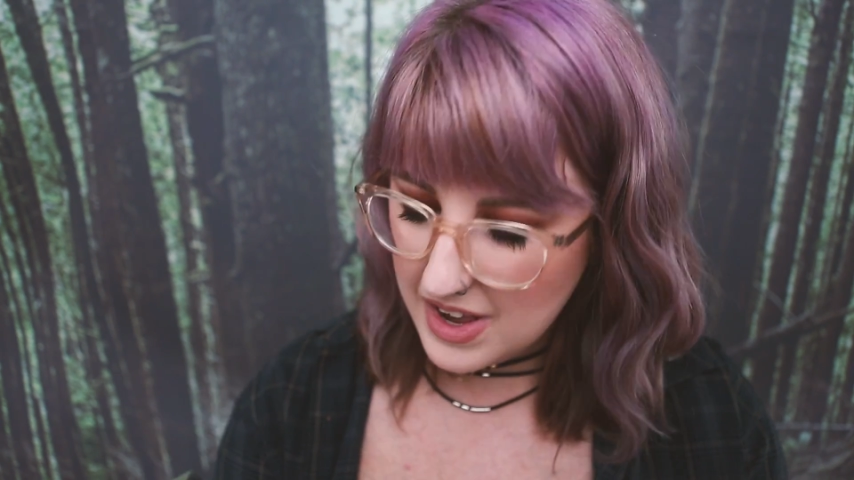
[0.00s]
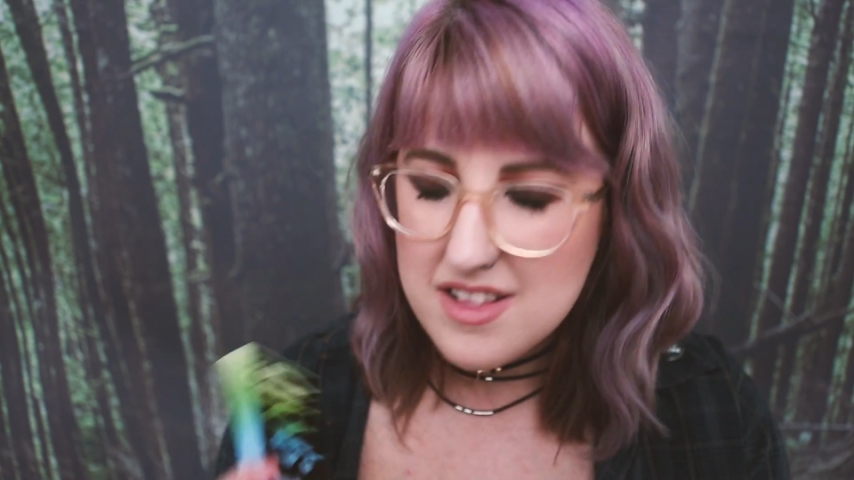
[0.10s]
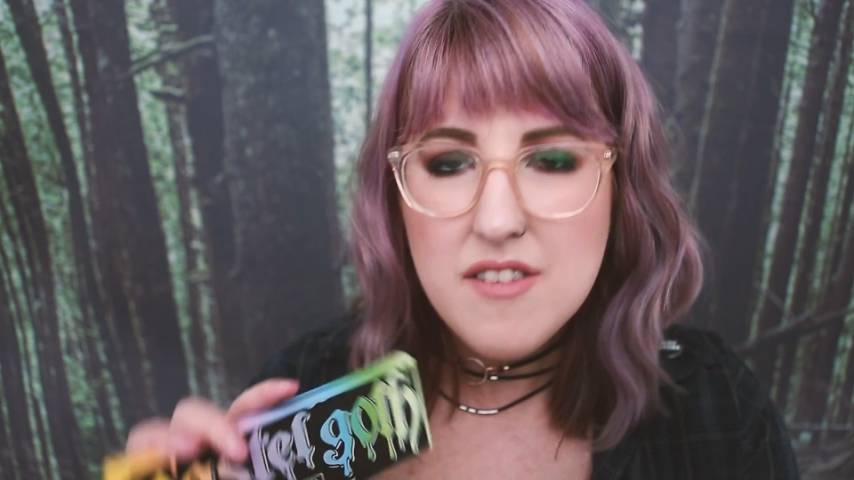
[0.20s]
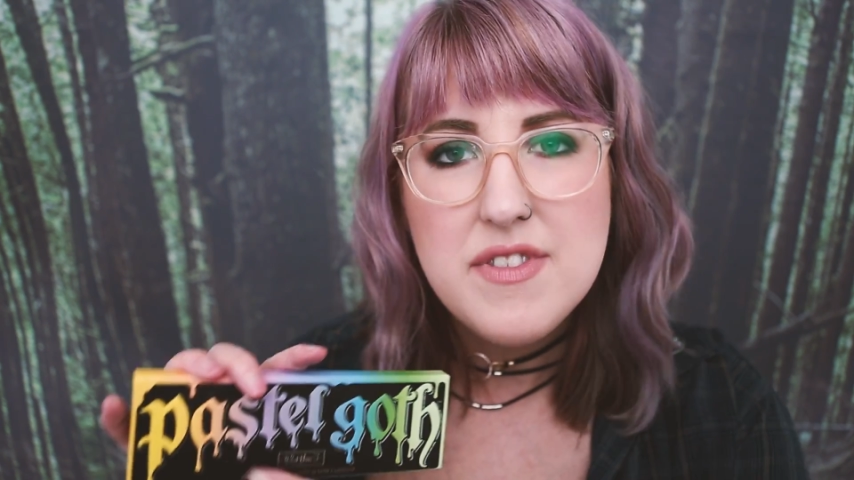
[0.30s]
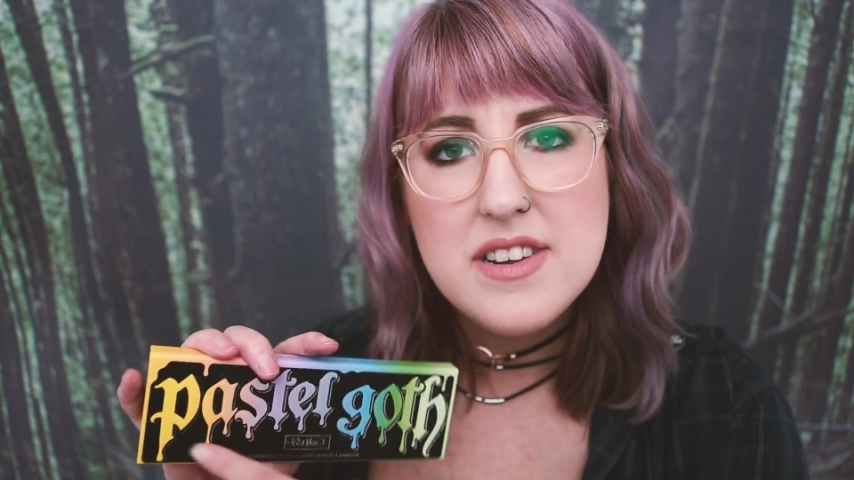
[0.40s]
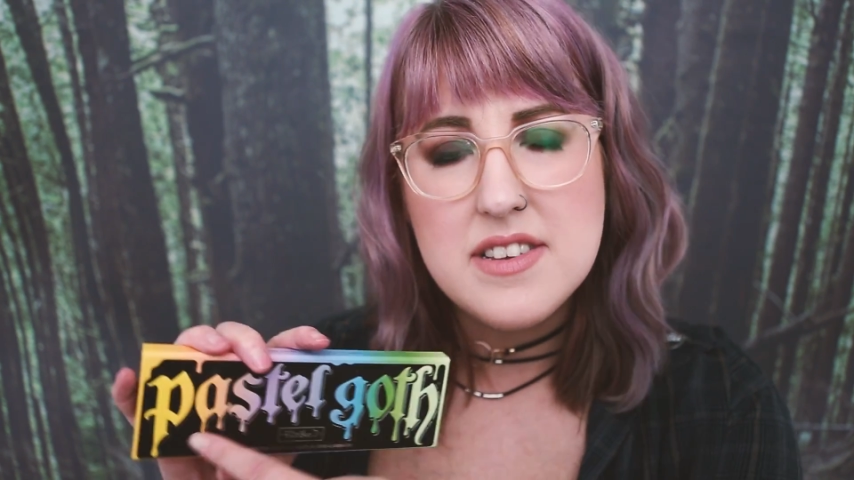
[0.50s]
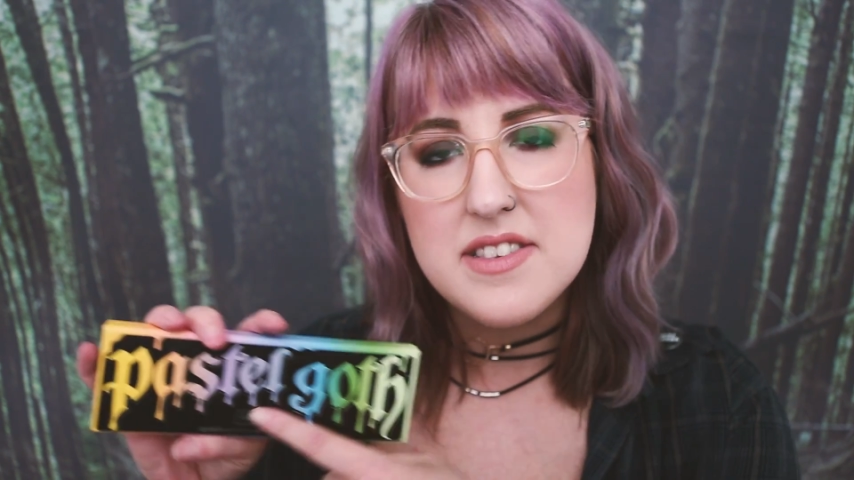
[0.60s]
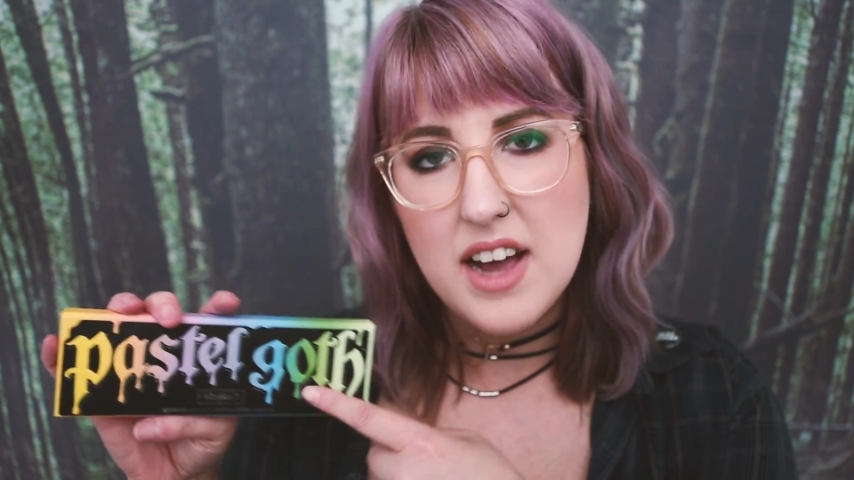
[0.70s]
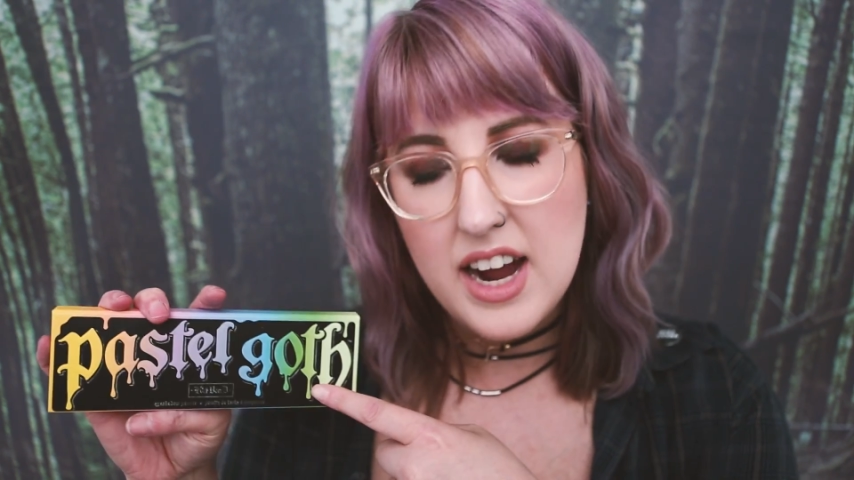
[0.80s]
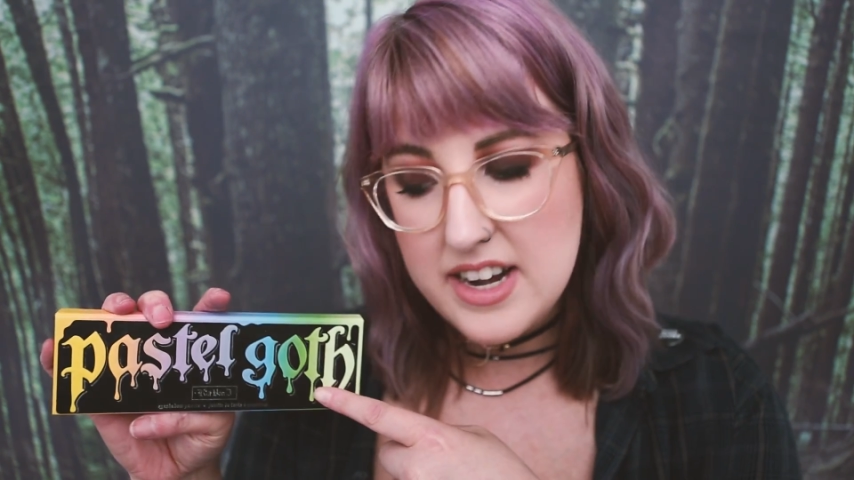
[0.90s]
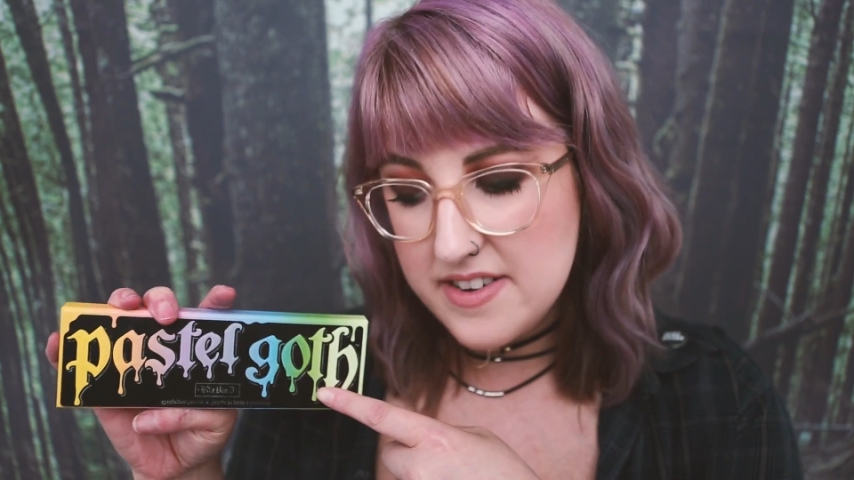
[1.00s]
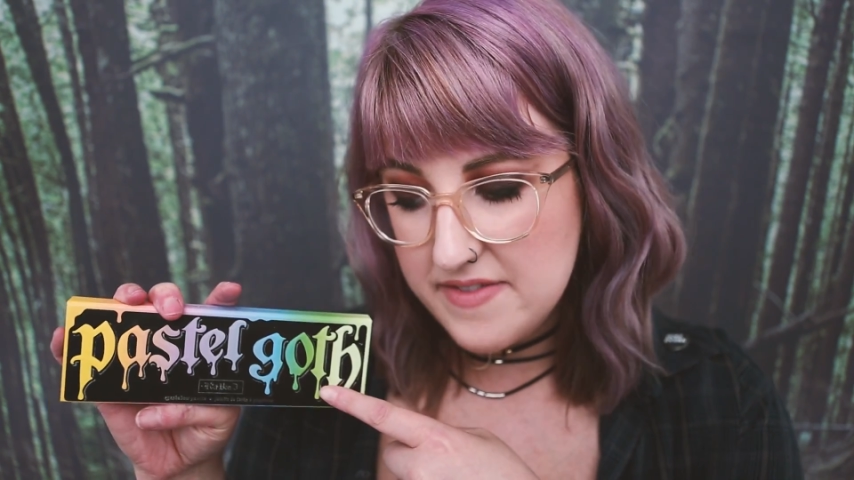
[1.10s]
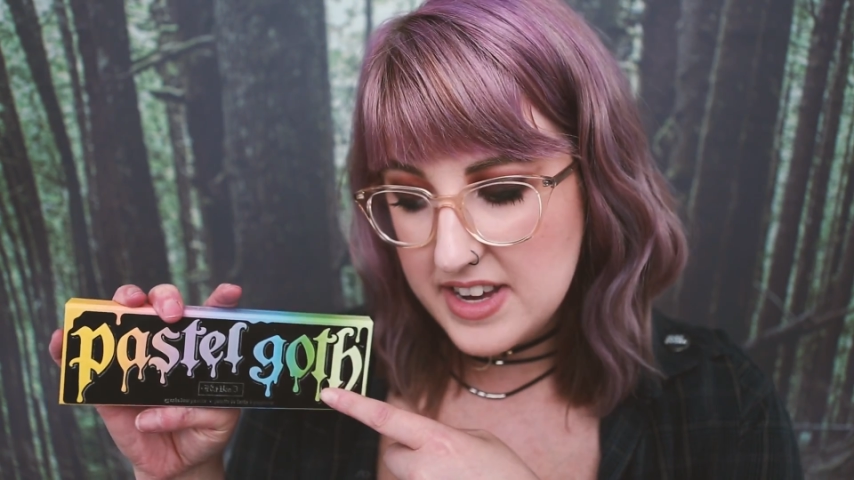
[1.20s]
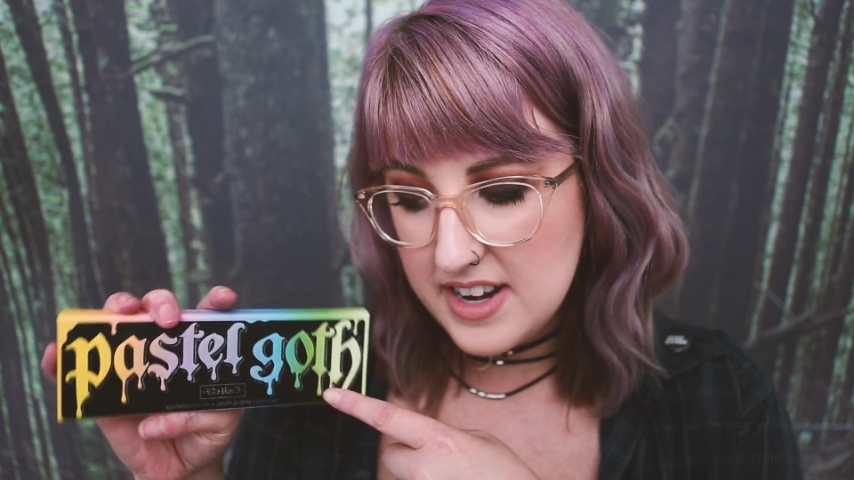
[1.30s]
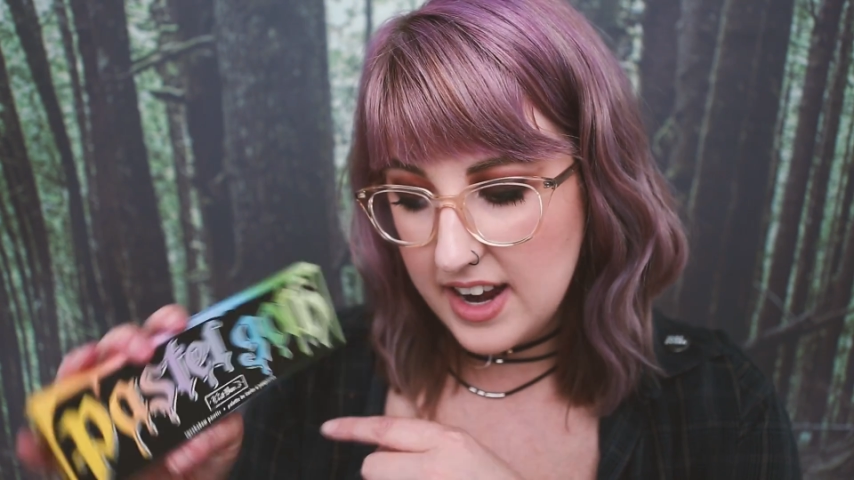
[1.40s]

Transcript: I love the design of it.